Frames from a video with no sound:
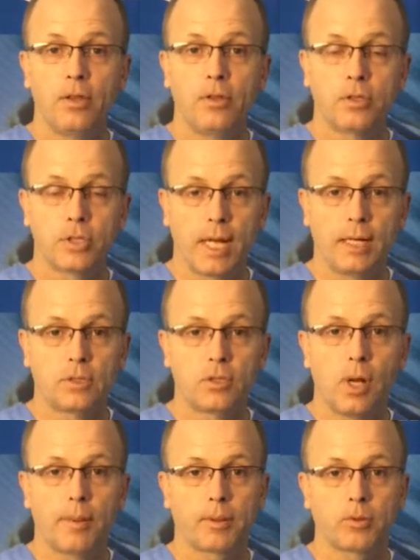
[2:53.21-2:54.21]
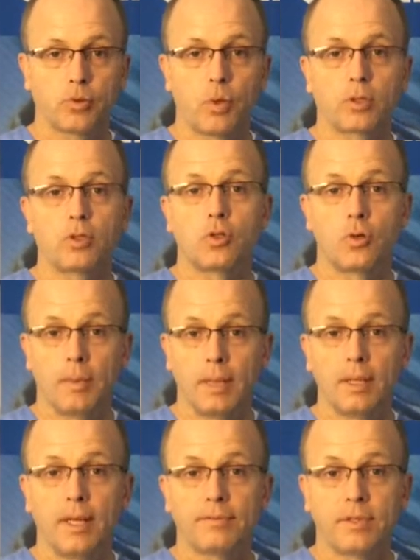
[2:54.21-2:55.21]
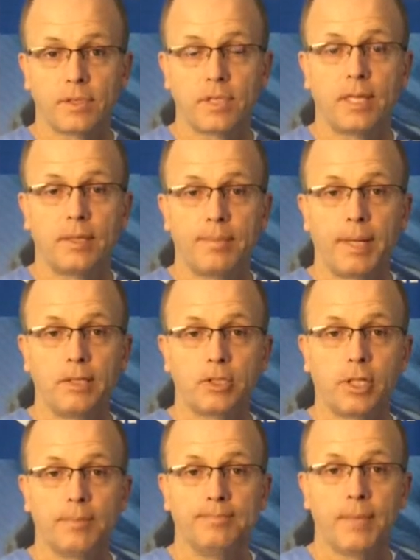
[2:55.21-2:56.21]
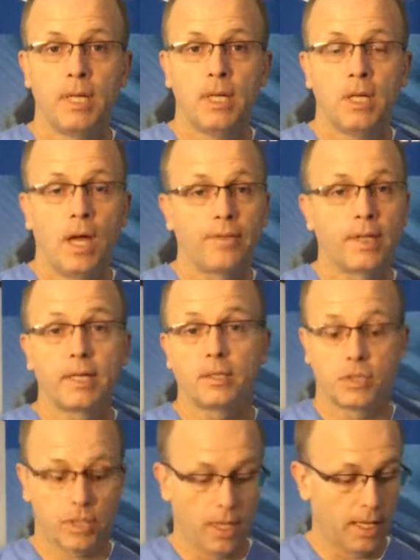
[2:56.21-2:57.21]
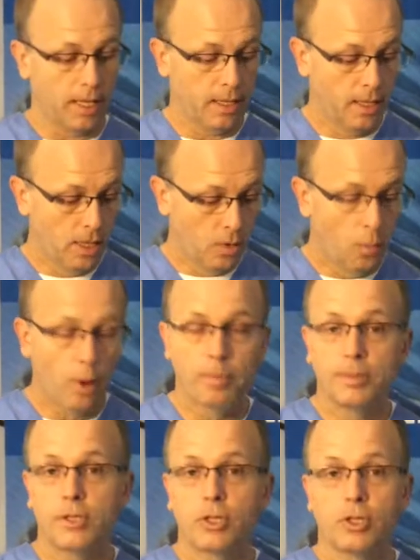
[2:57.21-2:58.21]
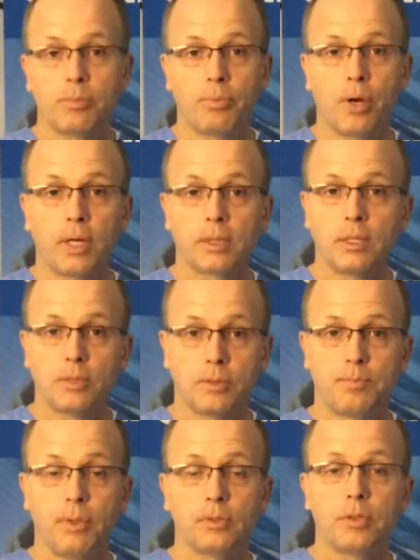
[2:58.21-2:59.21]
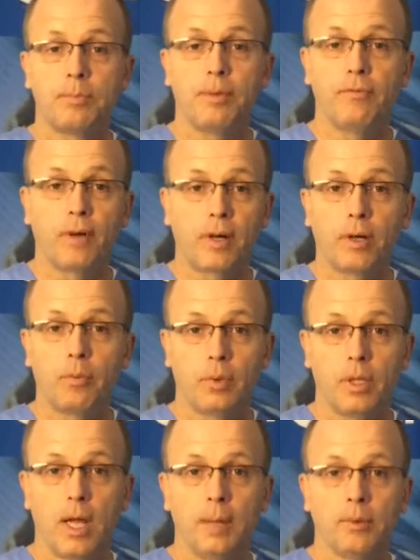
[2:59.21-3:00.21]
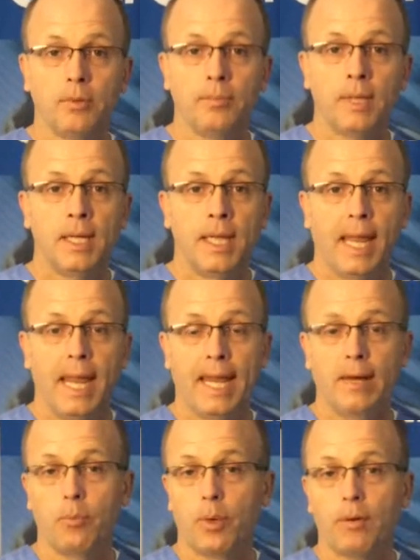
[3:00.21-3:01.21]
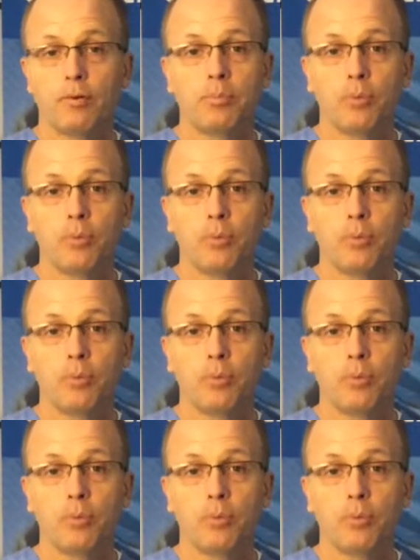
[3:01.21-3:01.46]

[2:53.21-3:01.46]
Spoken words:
those anatomical structures would be left inside the patient. I think it's a well-positioned product that's built to be very reliable, and whenever you